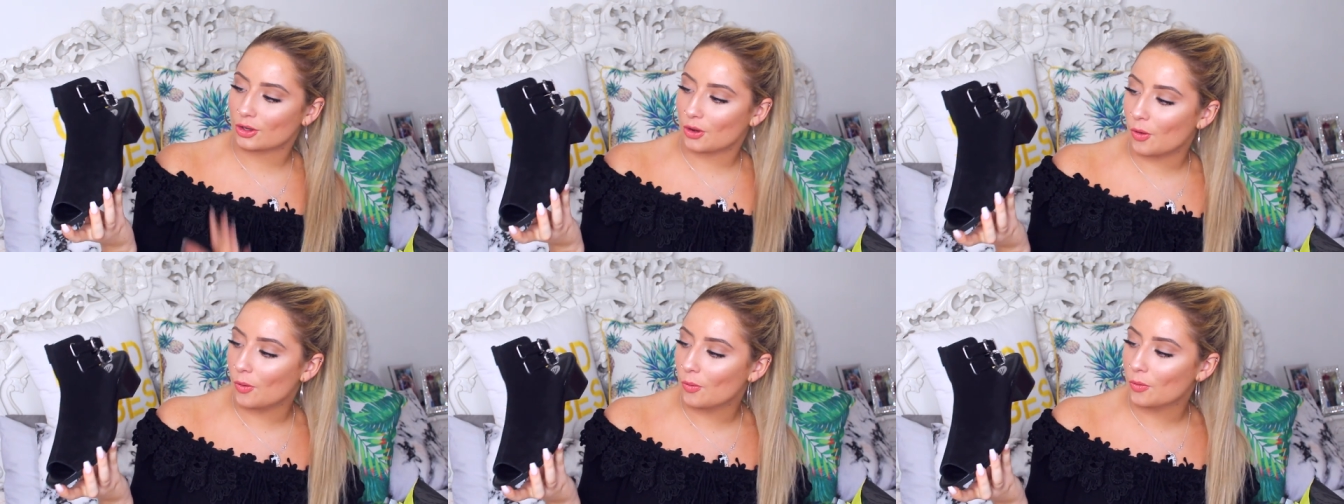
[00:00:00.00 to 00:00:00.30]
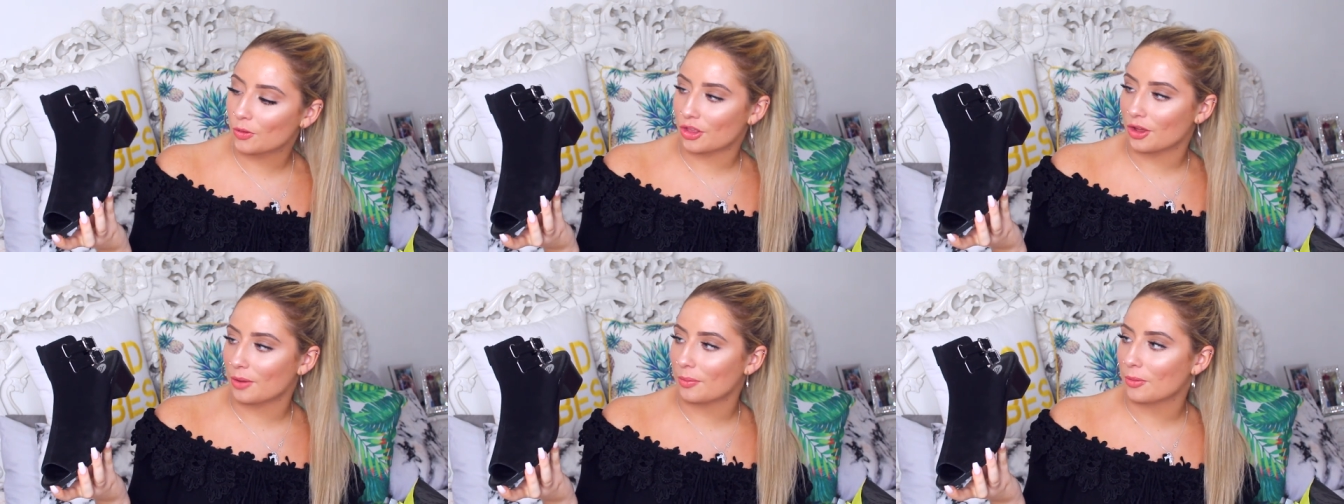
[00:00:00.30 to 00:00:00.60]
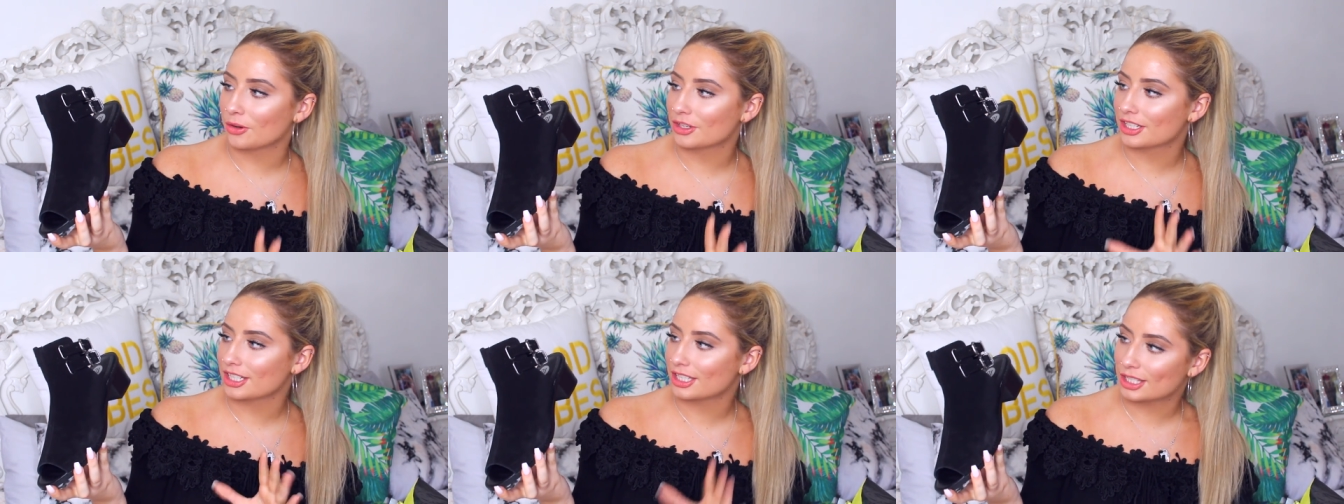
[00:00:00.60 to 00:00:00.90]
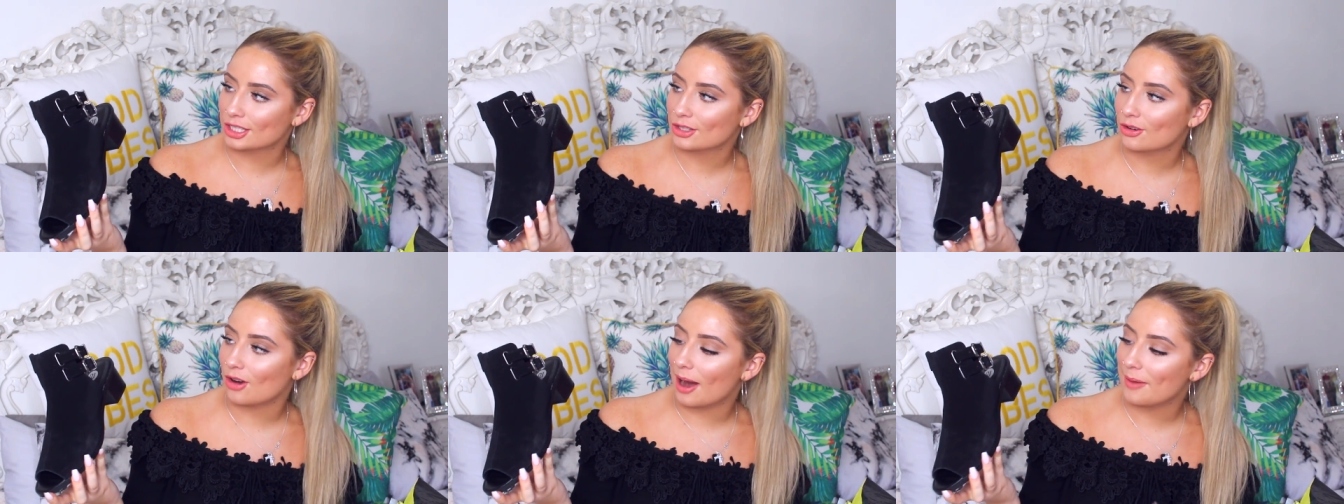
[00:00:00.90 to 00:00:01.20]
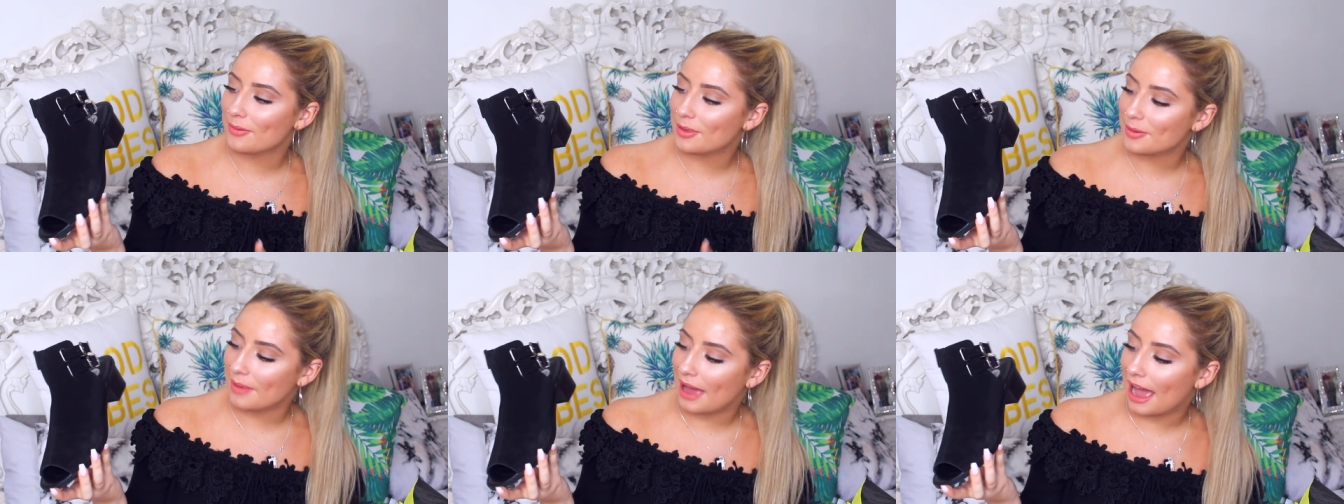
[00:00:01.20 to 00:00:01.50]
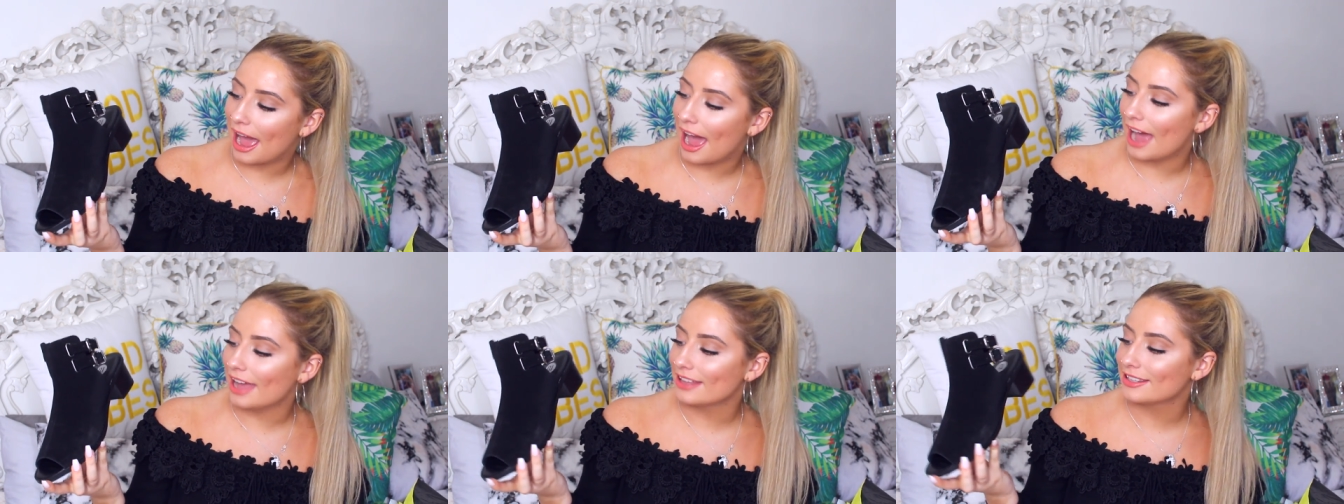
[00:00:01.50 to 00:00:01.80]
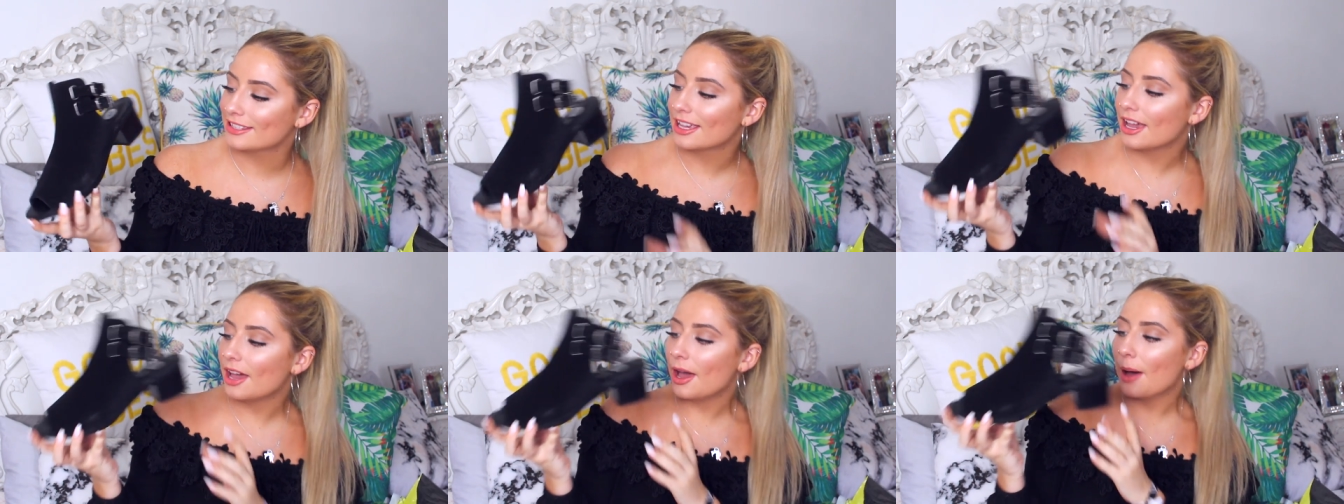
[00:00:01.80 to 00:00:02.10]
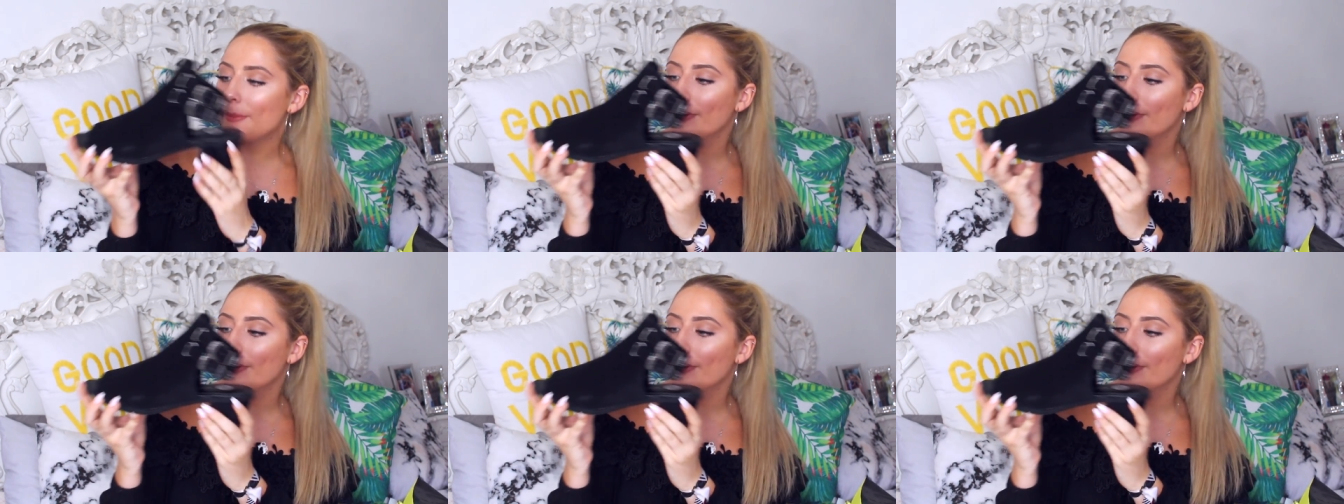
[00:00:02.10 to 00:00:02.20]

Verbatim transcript: call them or describe them as,